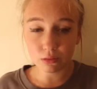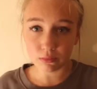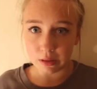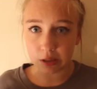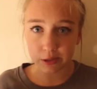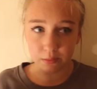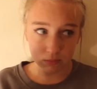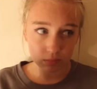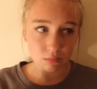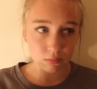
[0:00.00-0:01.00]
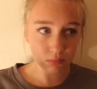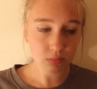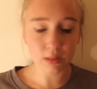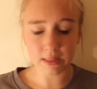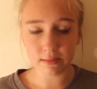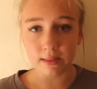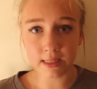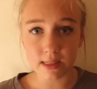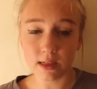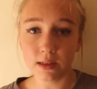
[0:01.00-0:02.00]
which is
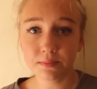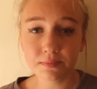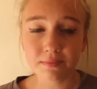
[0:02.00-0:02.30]
easier.